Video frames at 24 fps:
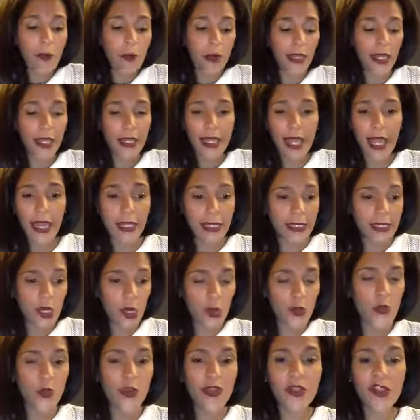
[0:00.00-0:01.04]
Well, again, let's
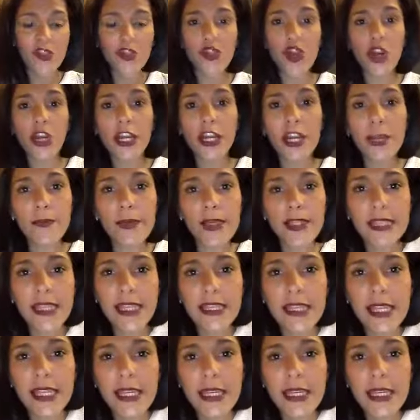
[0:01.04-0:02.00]
go with the starting a business